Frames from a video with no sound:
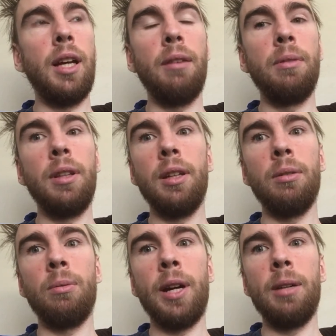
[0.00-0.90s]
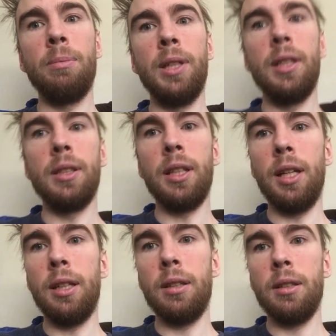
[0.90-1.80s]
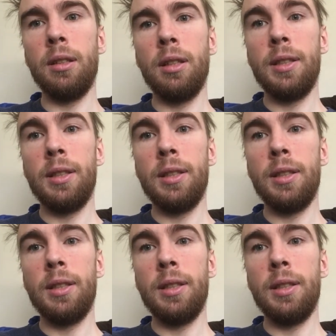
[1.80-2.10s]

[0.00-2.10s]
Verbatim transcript: everything around me is like